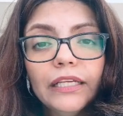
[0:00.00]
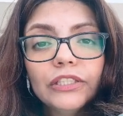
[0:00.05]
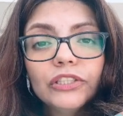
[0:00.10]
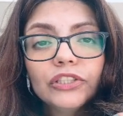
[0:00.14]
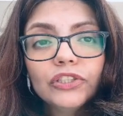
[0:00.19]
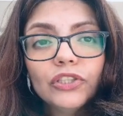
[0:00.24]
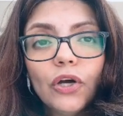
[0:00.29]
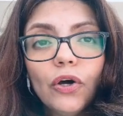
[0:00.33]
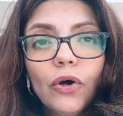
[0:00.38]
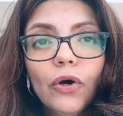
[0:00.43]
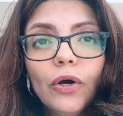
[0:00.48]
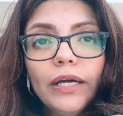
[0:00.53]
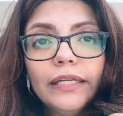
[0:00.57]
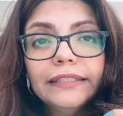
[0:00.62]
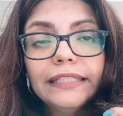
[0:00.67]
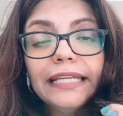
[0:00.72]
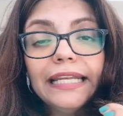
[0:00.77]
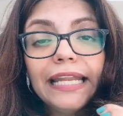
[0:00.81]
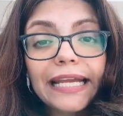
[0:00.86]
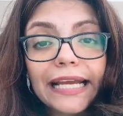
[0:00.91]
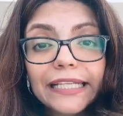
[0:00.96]
So
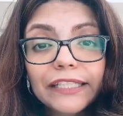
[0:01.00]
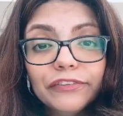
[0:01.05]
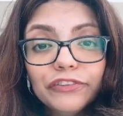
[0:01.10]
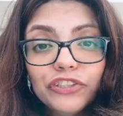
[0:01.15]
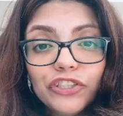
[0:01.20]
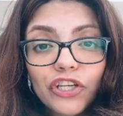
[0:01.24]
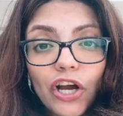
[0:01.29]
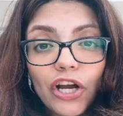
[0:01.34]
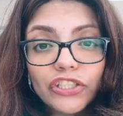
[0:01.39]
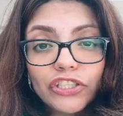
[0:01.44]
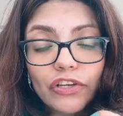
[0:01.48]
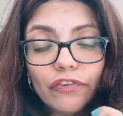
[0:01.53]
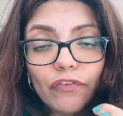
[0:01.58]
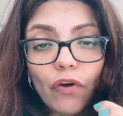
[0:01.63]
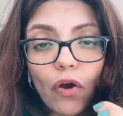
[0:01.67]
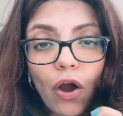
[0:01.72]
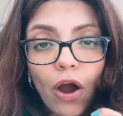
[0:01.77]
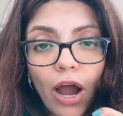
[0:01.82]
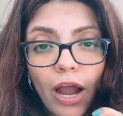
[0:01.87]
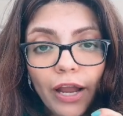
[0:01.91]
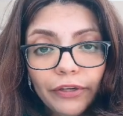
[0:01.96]
the negative charge of
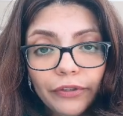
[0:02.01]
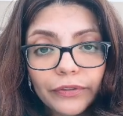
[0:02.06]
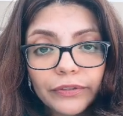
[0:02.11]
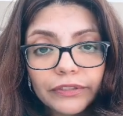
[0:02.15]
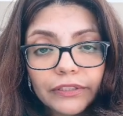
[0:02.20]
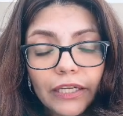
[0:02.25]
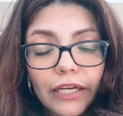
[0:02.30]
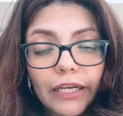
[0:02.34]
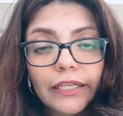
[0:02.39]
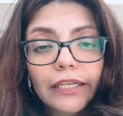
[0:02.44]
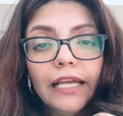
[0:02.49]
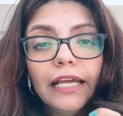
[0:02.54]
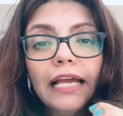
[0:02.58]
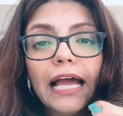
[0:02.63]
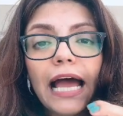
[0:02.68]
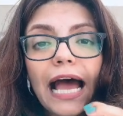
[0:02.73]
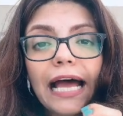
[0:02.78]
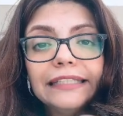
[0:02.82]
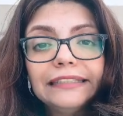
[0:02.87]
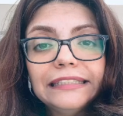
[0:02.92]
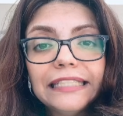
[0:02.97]
hydroxide
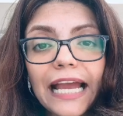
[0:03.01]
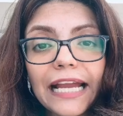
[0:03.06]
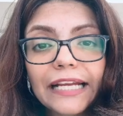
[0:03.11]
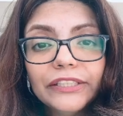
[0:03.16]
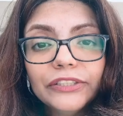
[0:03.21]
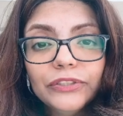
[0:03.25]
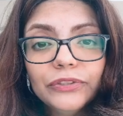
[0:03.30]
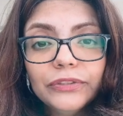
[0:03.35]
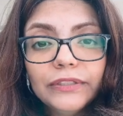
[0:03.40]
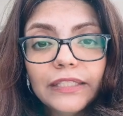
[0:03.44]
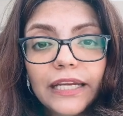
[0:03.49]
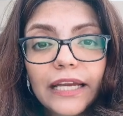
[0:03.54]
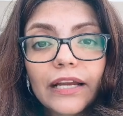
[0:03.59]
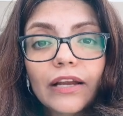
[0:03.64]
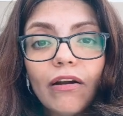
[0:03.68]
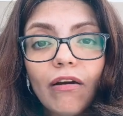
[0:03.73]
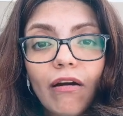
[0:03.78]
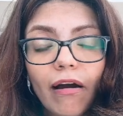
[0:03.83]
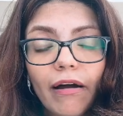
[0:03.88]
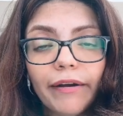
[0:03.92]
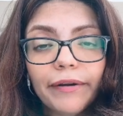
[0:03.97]
attacks to the
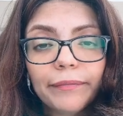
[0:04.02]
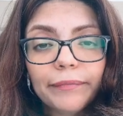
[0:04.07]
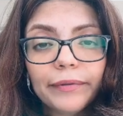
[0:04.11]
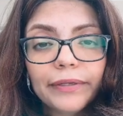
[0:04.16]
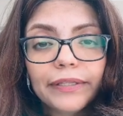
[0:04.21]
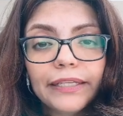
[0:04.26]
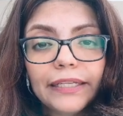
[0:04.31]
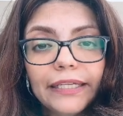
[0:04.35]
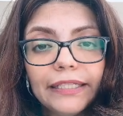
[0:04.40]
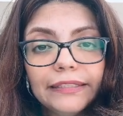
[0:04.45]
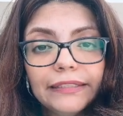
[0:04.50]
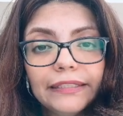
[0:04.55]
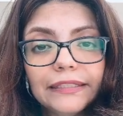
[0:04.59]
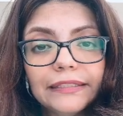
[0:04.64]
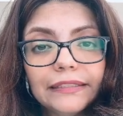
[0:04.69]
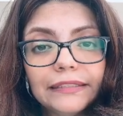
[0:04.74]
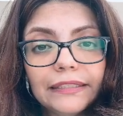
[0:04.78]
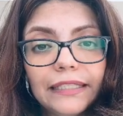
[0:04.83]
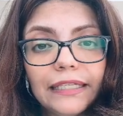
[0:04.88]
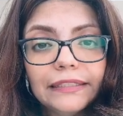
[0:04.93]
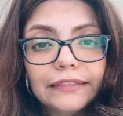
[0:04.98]
carbon in this
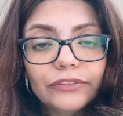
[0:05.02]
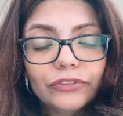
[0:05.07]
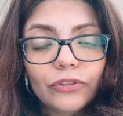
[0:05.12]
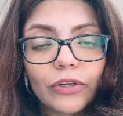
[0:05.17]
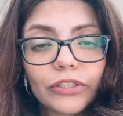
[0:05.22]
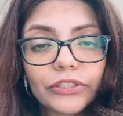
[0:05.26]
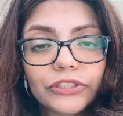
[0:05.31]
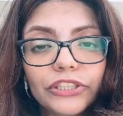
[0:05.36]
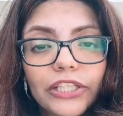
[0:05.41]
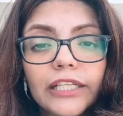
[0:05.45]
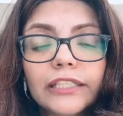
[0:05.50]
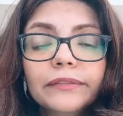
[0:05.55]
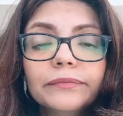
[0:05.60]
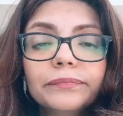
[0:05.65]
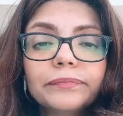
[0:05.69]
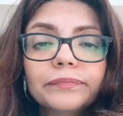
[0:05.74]
structure.